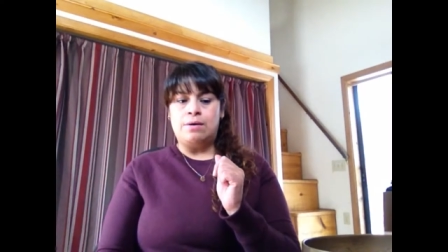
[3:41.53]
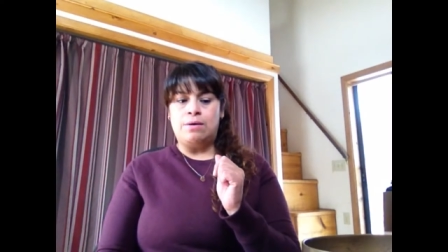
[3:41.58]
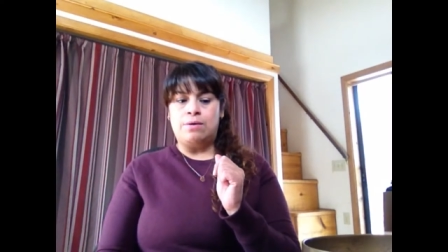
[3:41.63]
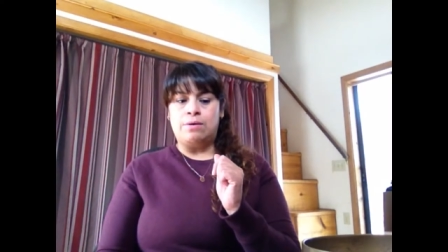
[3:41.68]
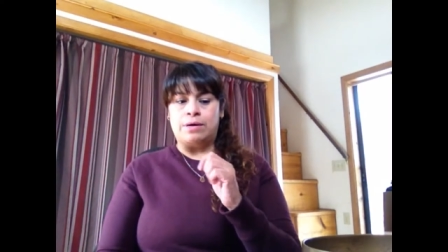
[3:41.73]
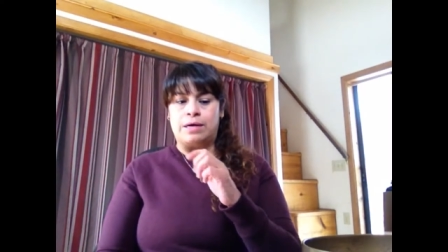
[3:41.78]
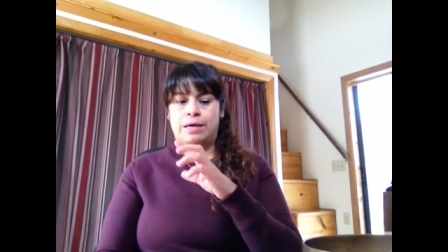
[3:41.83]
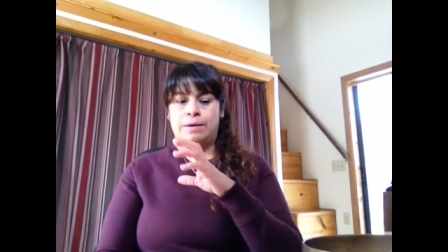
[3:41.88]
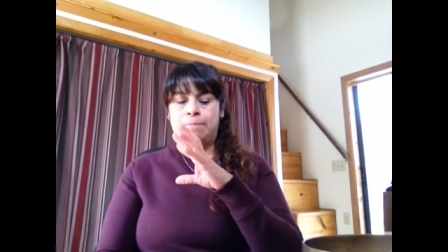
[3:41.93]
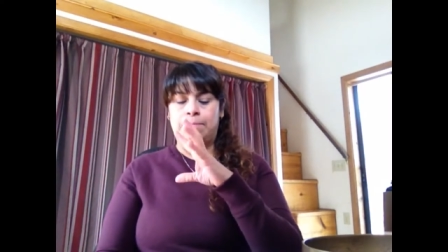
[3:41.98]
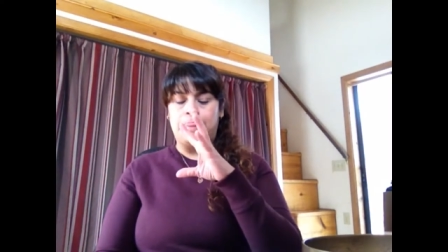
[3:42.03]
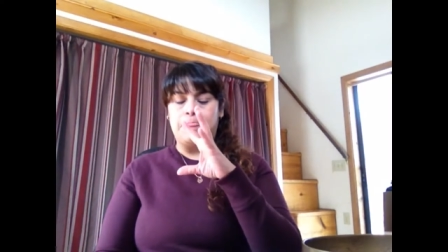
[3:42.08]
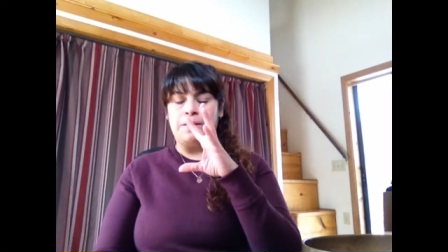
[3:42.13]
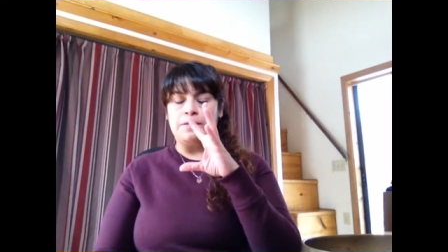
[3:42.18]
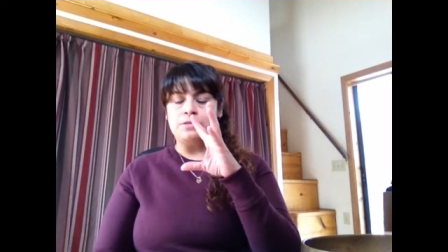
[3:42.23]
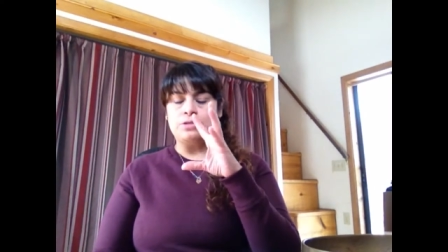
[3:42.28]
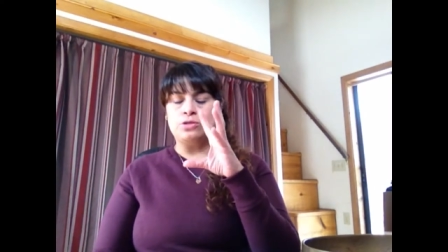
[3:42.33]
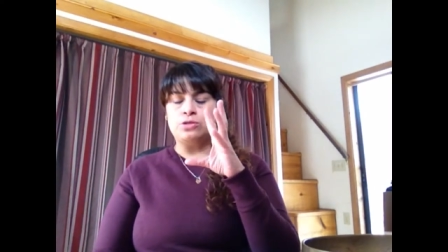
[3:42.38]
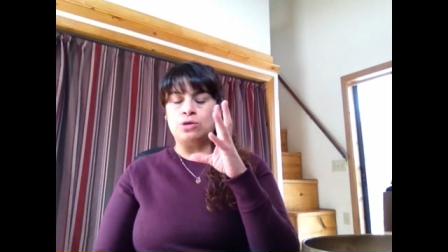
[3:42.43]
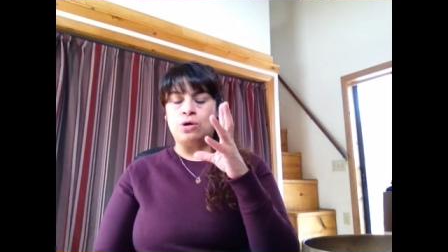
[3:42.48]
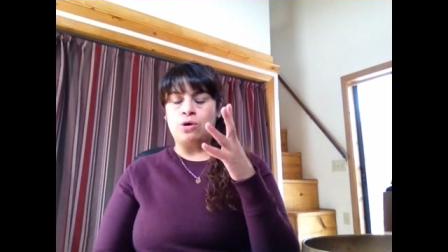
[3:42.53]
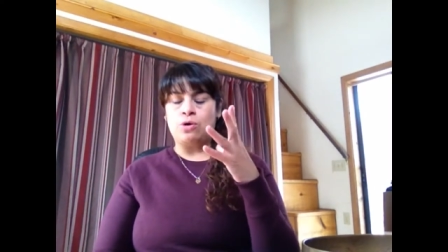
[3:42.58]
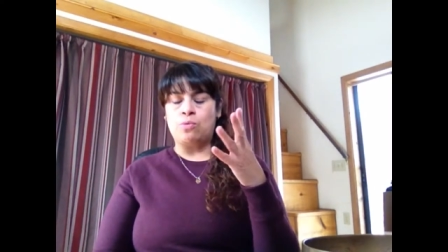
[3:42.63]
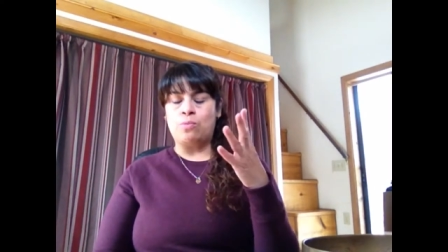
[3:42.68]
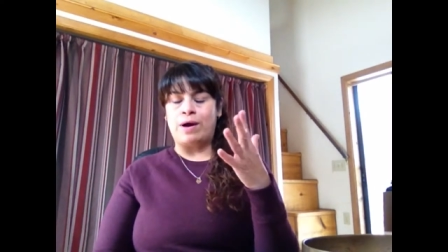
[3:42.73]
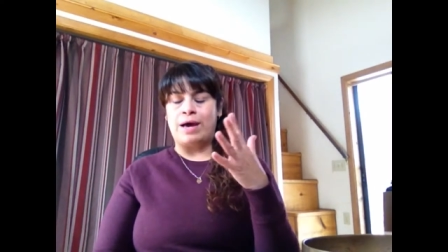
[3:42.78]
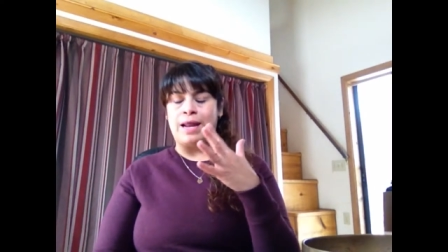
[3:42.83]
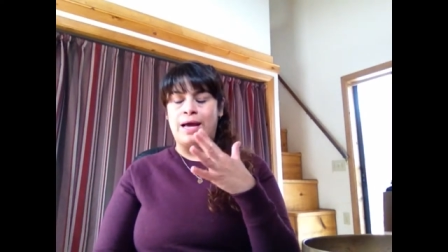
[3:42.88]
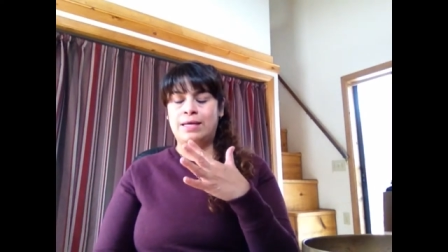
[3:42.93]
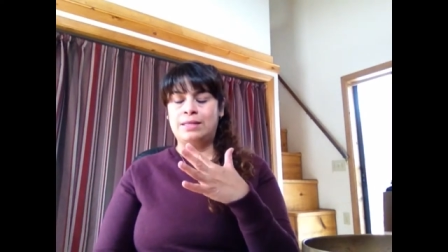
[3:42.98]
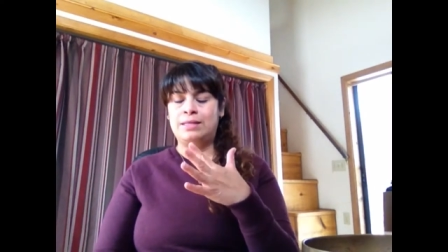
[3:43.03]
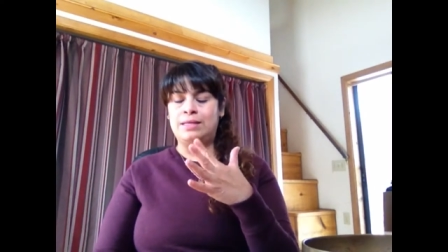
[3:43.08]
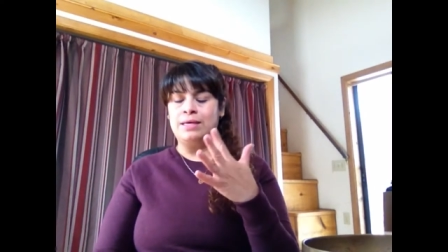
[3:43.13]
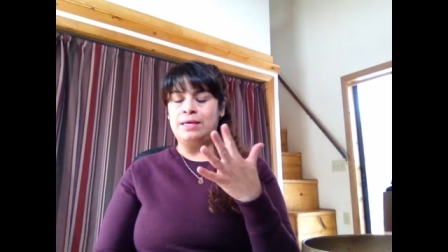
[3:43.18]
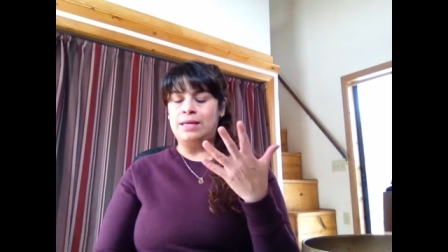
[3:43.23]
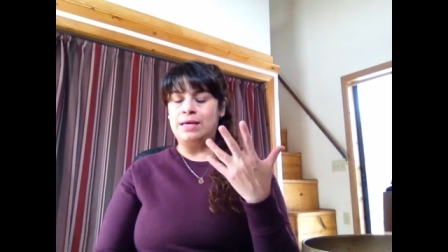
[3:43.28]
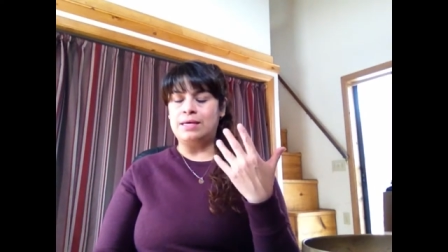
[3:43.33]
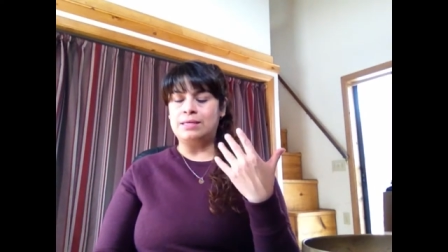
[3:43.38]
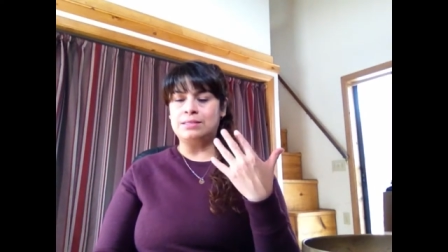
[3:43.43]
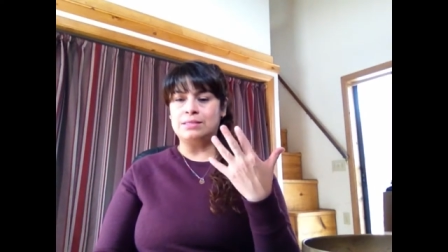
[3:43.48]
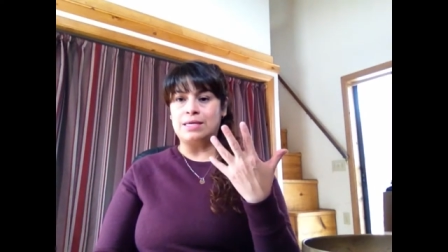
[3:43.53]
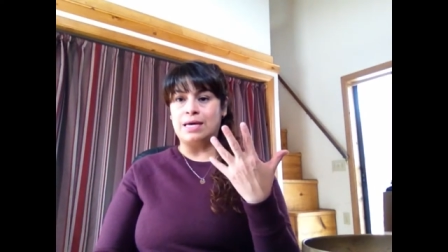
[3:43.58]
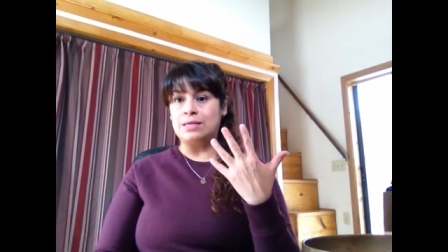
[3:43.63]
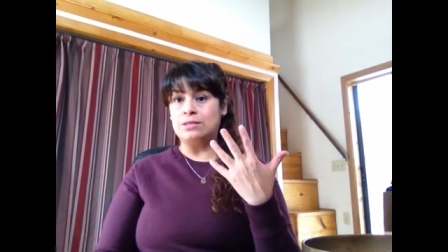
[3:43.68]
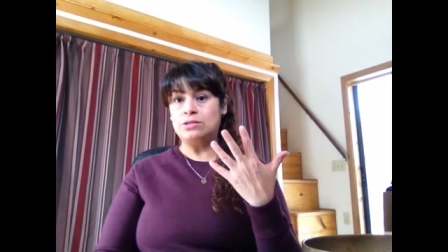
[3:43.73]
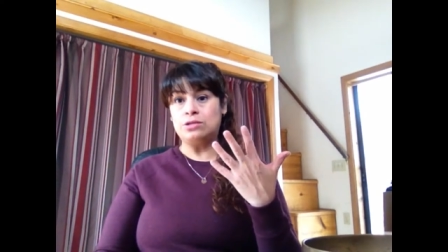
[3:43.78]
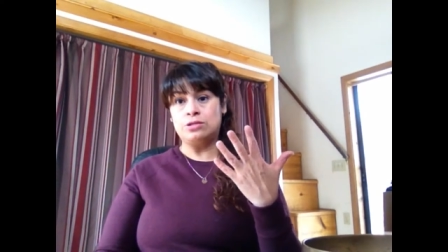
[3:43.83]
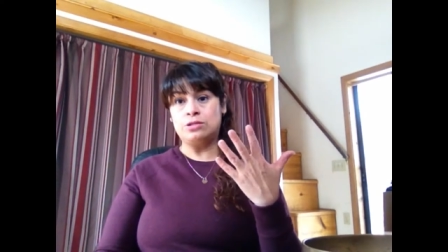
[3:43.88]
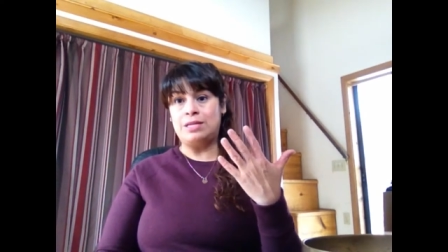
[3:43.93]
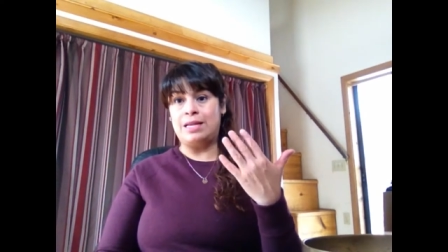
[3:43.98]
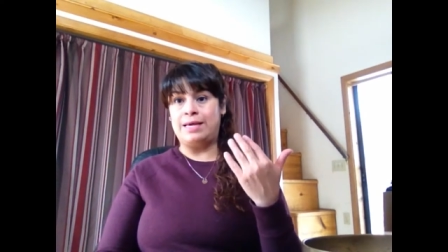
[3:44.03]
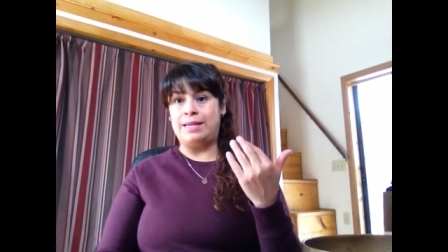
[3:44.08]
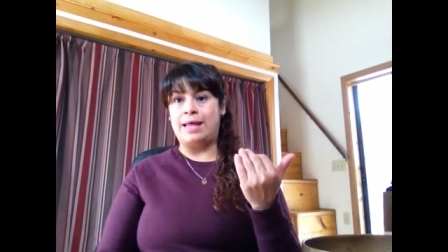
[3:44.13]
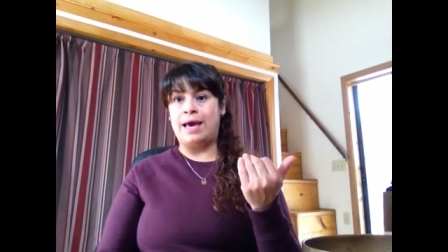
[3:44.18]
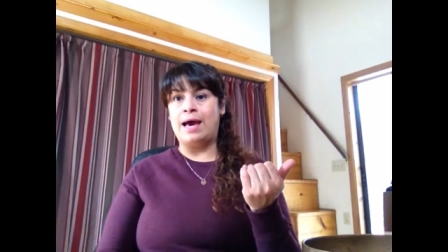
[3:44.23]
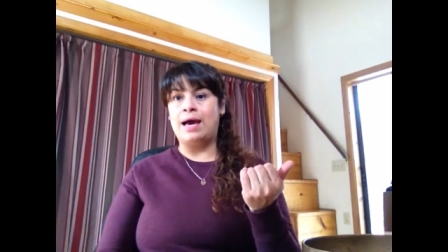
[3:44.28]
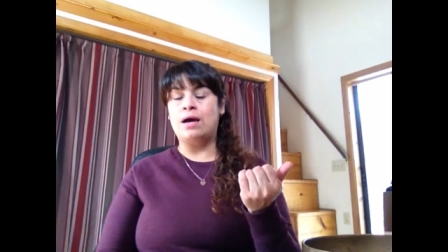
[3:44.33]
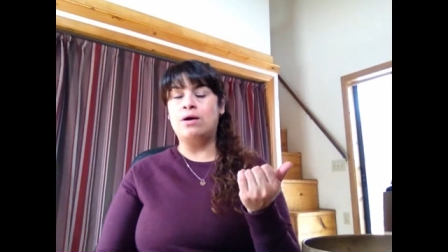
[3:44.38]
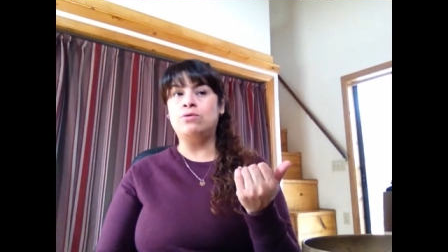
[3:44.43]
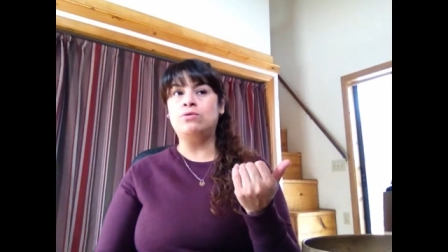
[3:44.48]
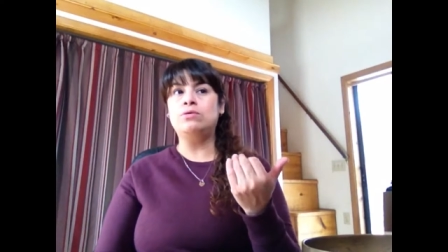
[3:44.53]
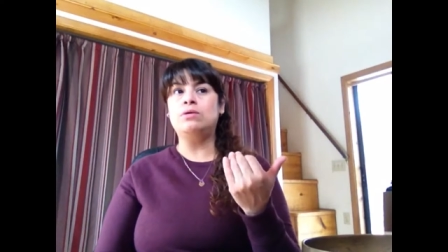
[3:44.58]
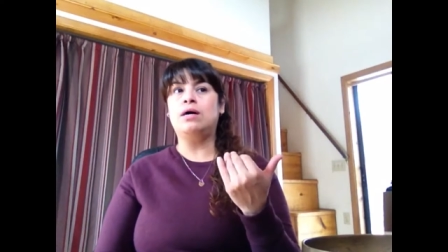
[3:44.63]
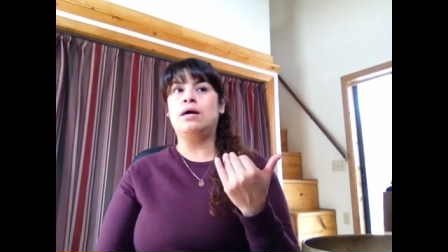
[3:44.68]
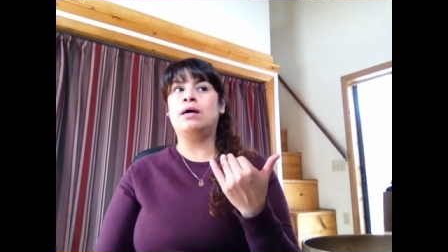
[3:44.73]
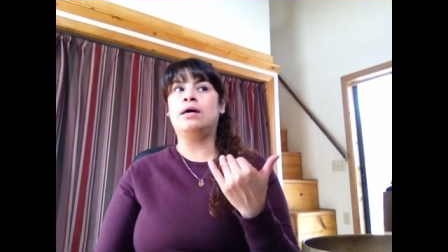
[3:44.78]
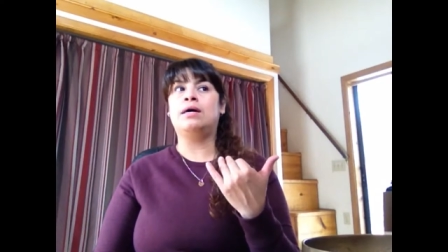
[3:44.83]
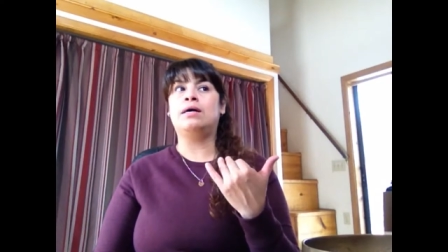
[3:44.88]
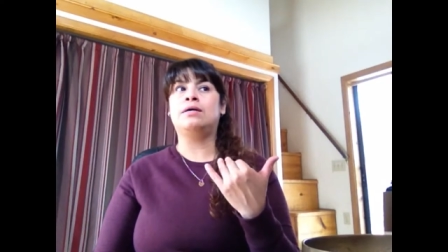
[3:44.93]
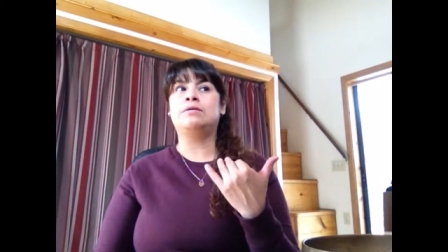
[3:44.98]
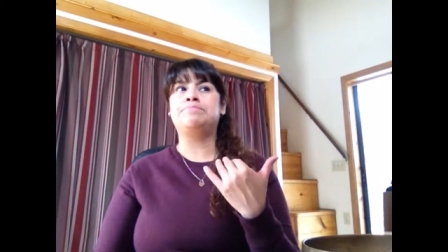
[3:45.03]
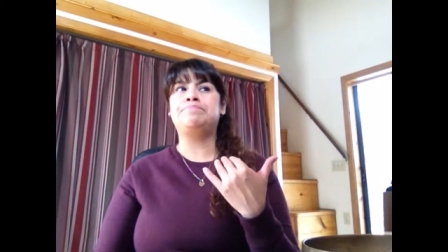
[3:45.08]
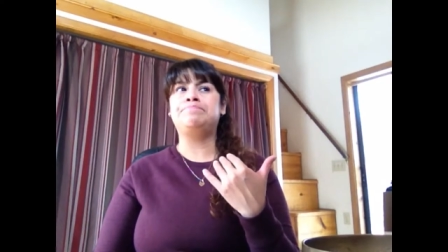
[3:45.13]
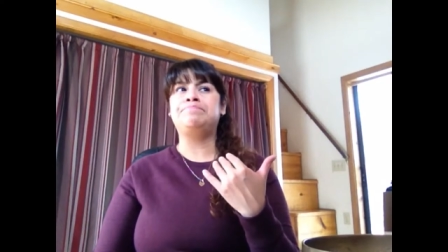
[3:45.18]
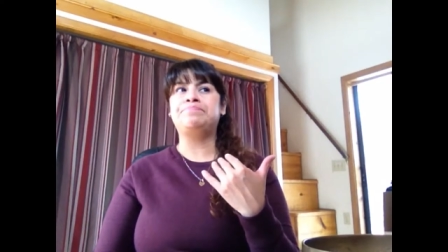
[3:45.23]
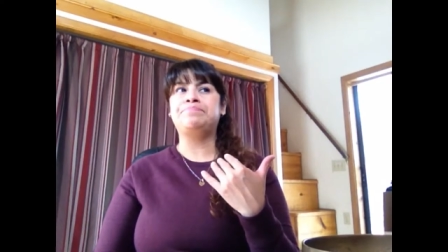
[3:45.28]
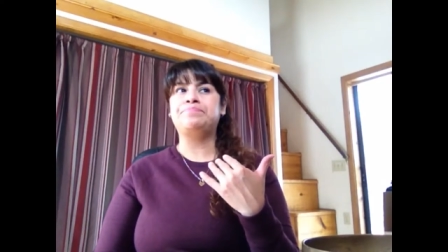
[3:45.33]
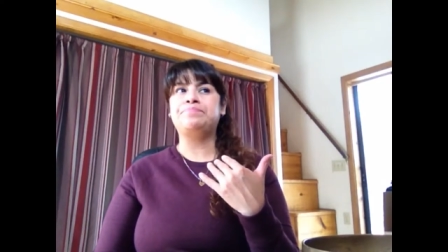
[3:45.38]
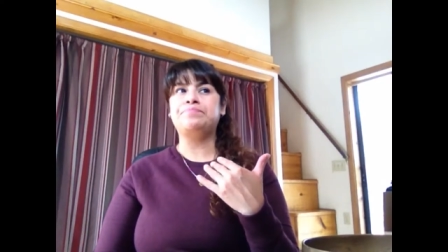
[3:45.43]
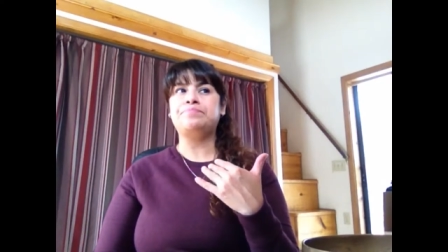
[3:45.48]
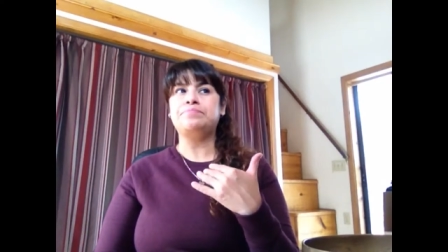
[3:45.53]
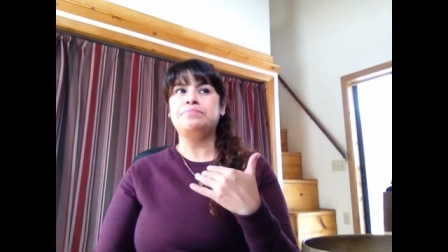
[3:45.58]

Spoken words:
Okay, so what I did is I just lay down,